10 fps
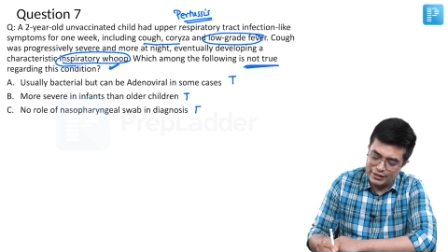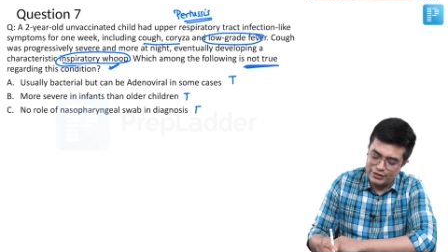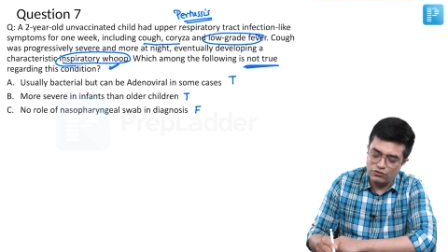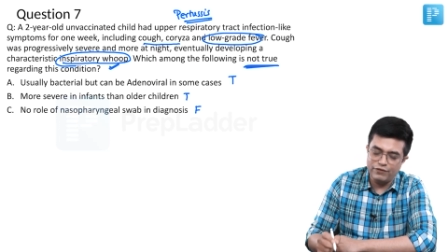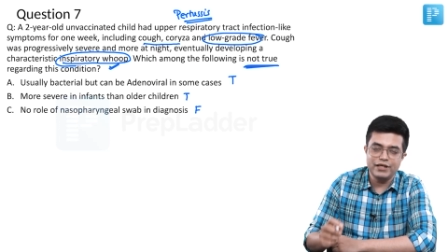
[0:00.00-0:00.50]

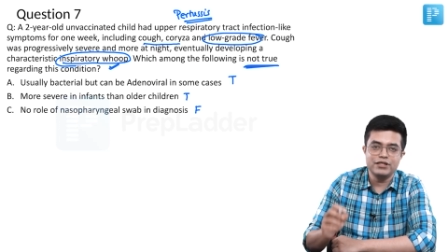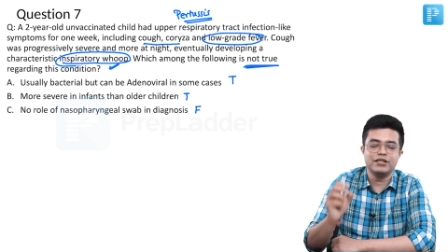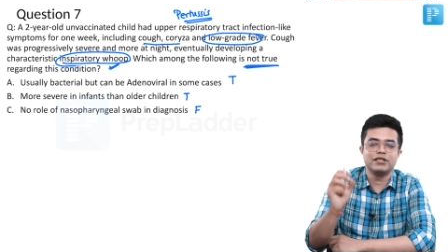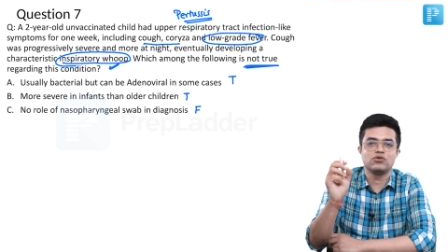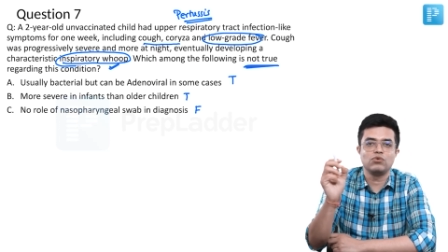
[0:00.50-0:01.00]

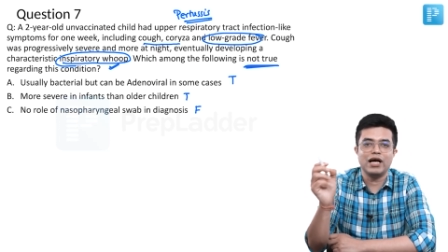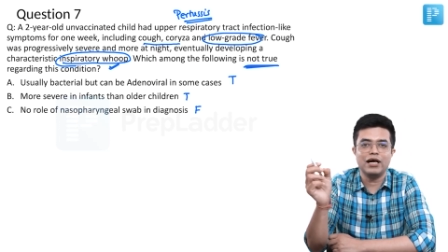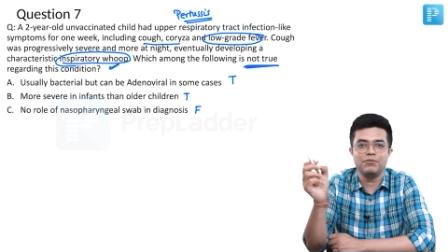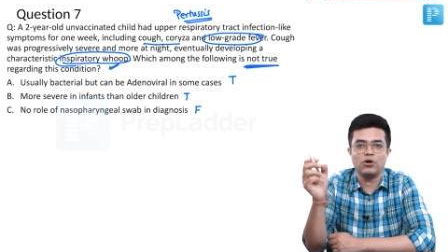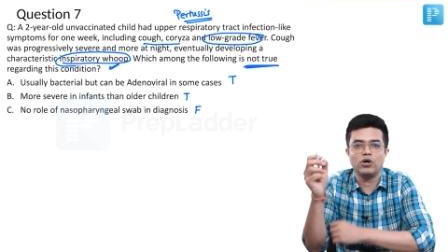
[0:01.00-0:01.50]
Nasopharyngeal
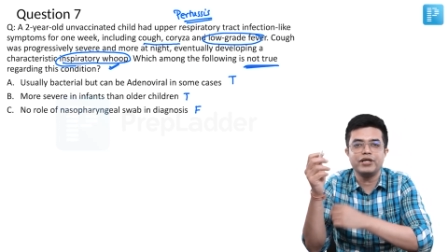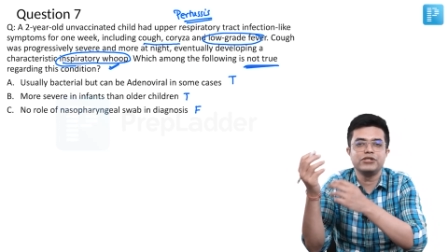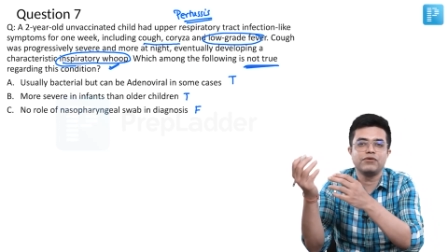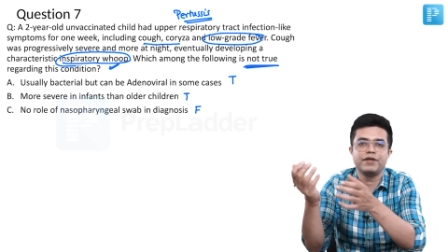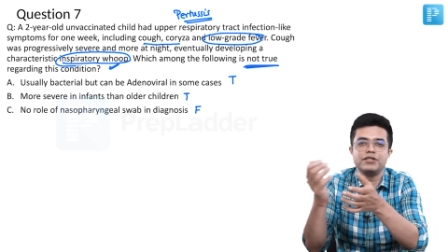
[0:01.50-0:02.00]
swab or
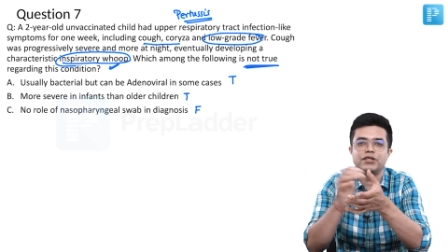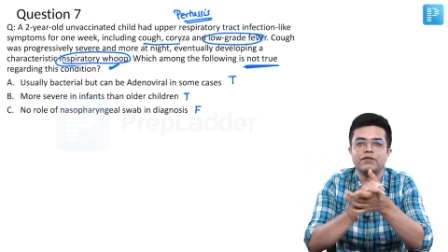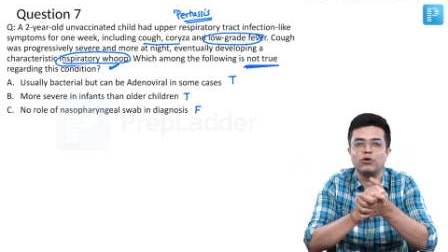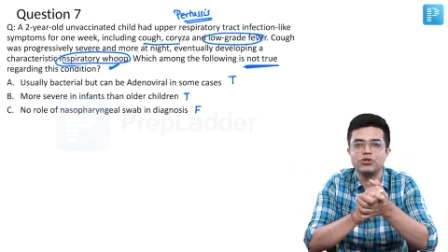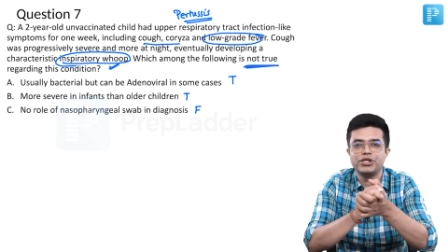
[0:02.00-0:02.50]

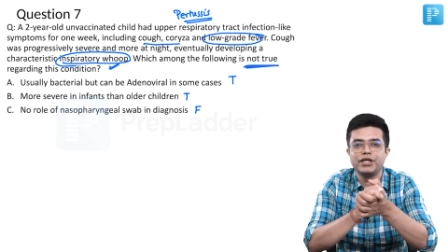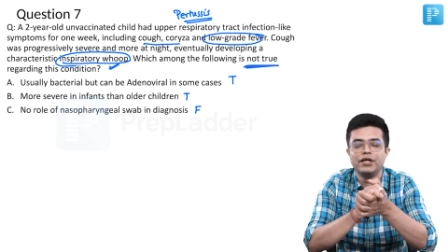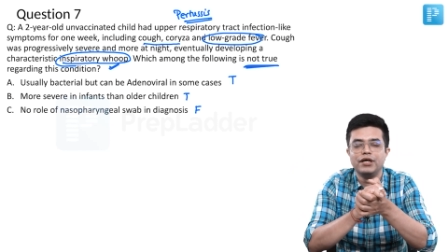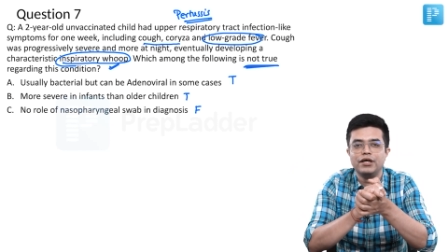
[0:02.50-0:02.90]
nasopharyngeal washing,